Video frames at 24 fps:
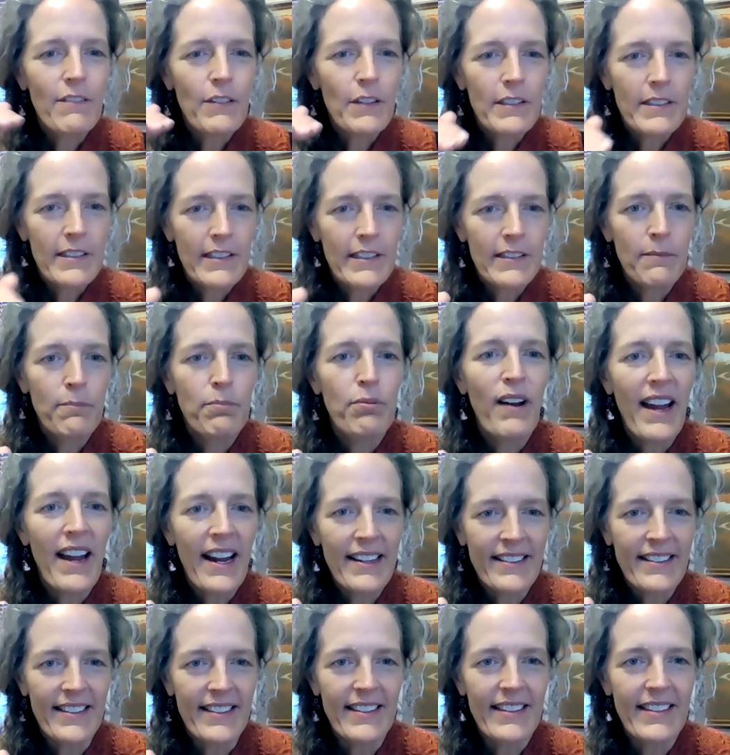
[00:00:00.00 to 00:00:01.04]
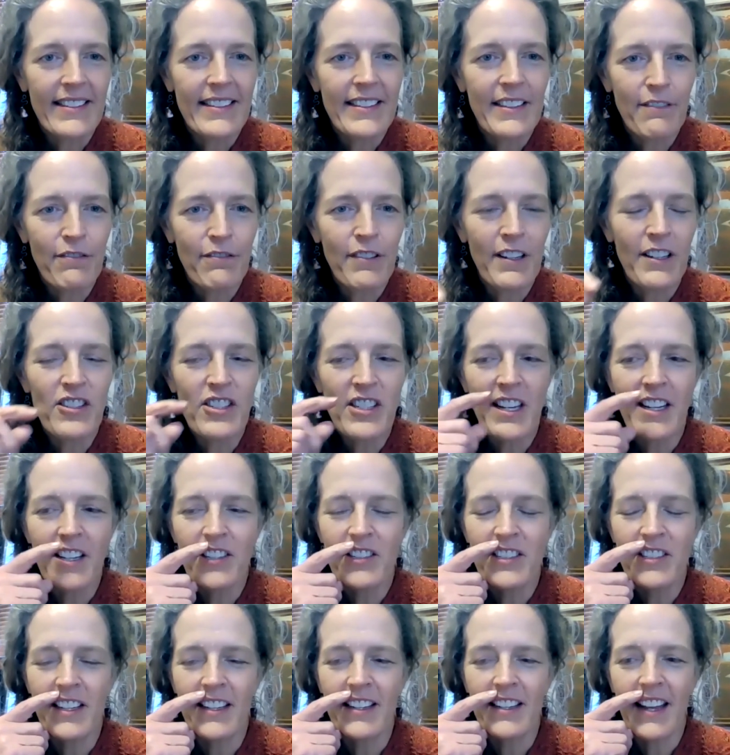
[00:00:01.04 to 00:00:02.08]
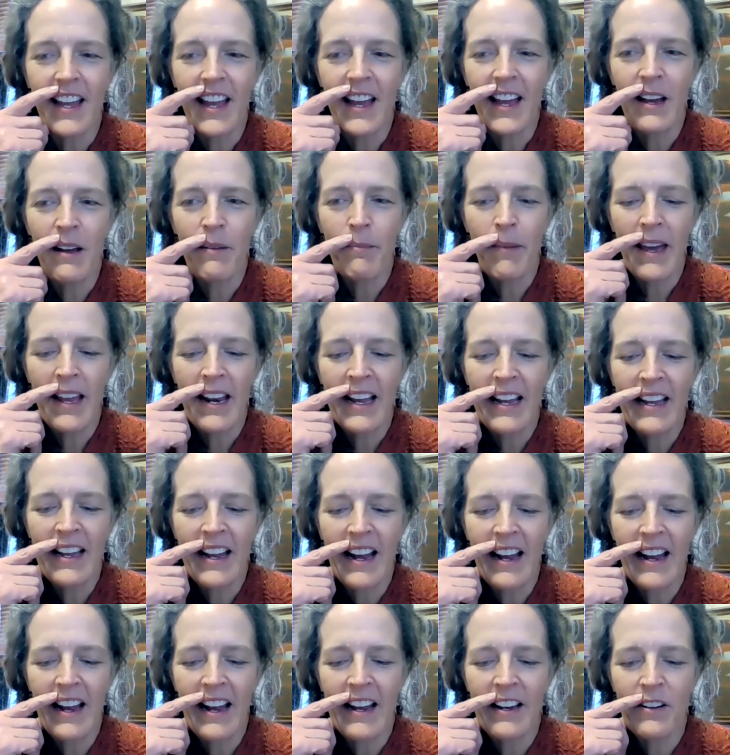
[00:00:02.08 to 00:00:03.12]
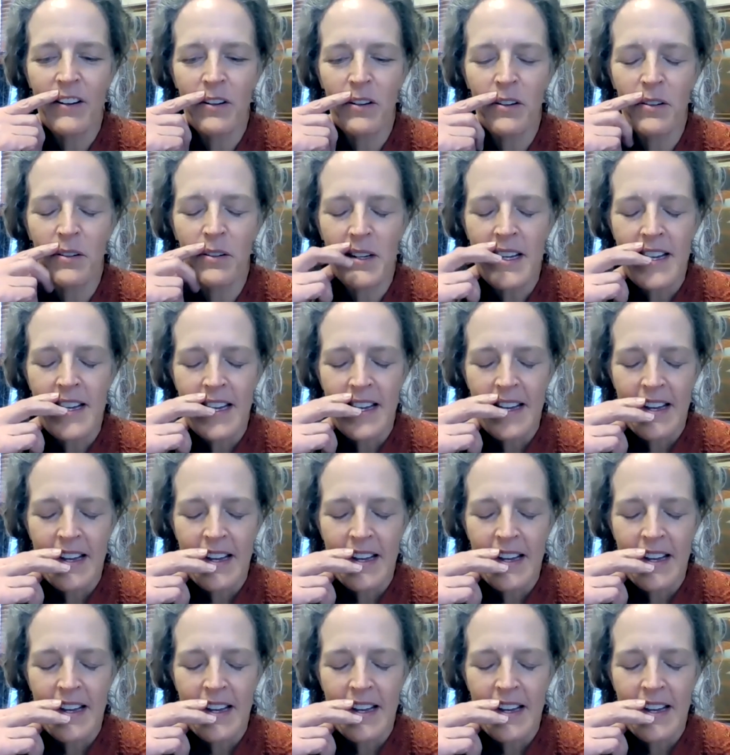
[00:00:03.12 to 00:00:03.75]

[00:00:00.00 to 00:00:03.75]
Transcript: versus practice differentiation, and I know,